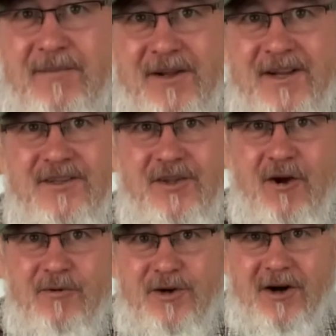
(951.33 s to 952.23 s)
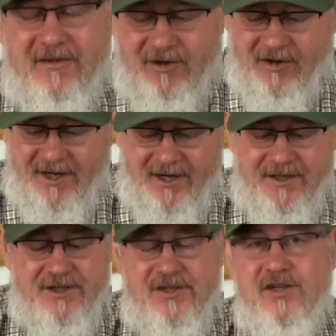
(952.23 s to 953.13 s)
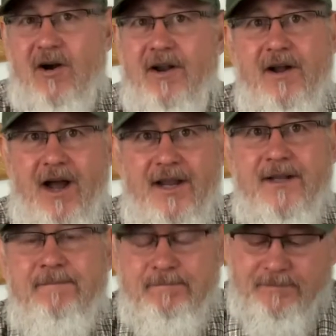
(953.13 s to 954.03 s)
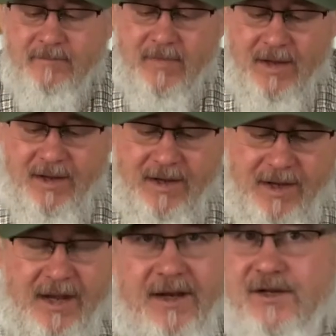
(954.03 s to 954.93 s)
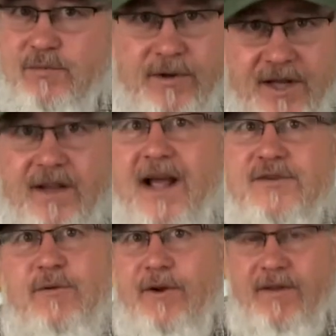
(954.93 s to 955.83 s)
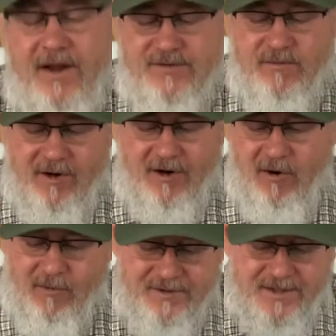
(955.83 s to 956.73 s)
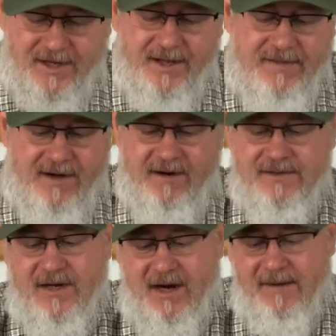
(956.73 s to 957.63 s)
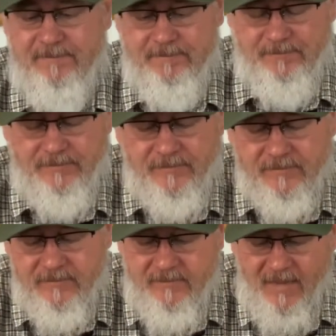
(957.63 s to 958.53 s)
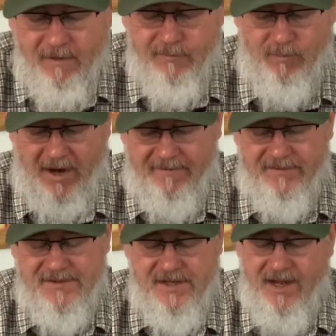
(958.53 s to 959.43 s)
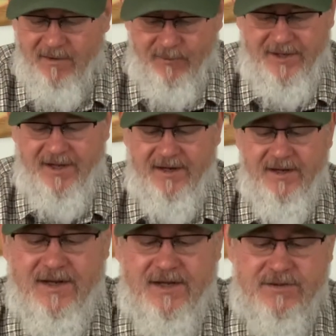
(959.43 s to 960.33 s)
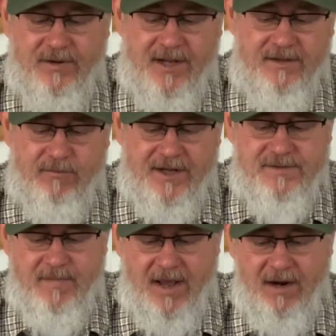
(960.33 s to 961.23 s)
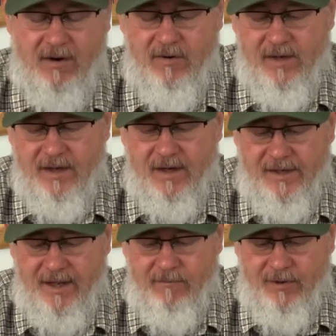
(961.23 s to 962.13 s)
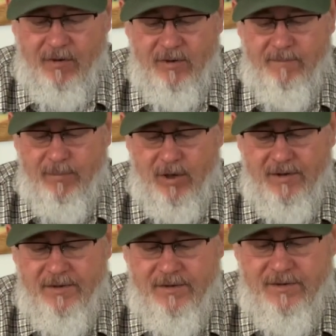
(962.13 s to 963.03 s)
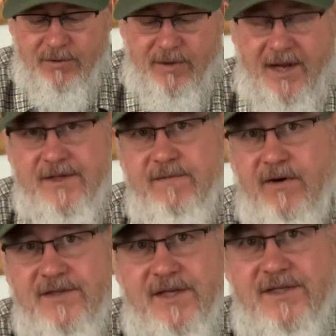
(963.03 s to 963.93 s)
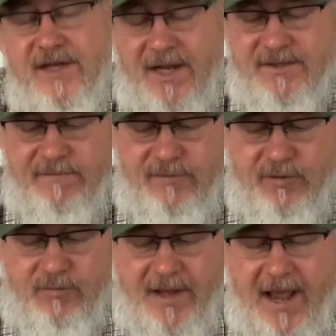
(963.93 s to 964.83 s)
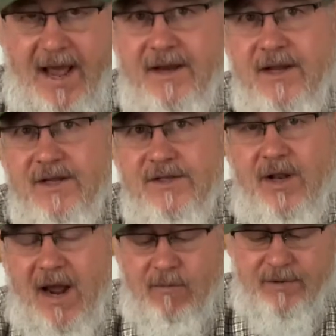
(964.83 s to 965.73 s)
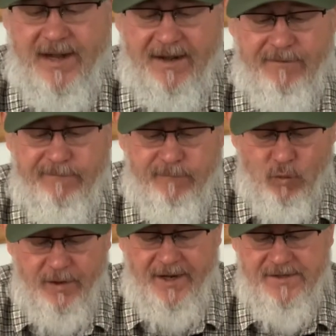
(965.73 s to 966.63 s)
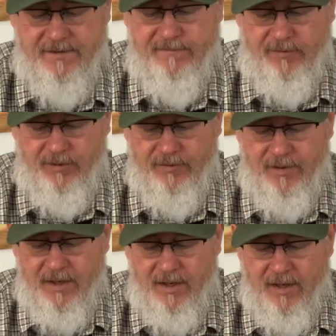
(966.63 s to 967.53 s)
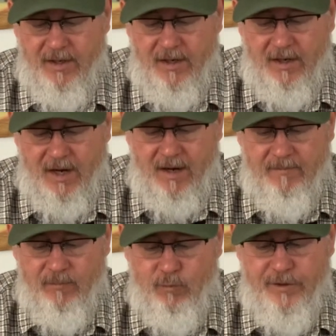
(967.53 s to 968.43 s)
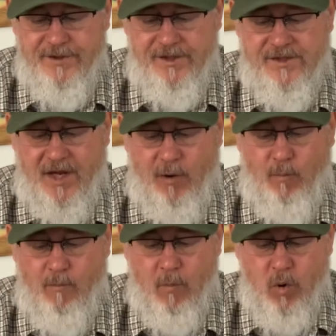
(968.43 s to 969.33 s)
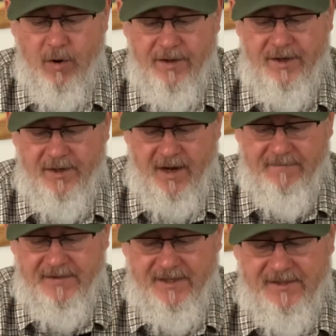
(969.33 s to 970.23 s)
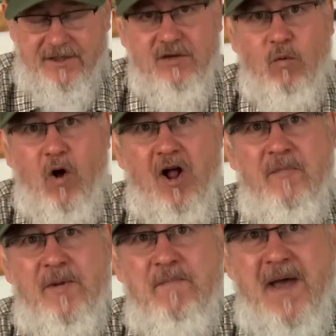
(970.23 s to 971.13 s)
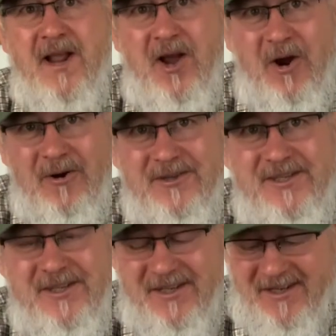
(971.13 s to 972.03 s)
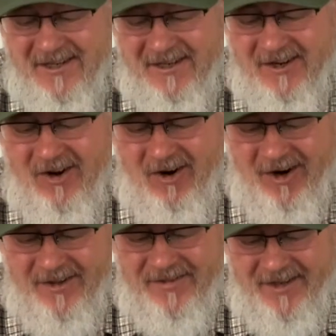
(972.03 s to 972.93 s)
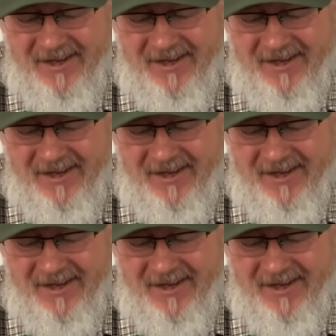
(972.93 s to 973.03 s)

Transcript: like at dark 30 and just started hiking. And because that's what our goal was, to get there in time for breakfast. And we did. So we got to Red's Meadow. Again, we only burnt 2 days of our 6 days of food we had. So now we're down to 4 days of food, which is more than enough to get to Tuolumne Meadows on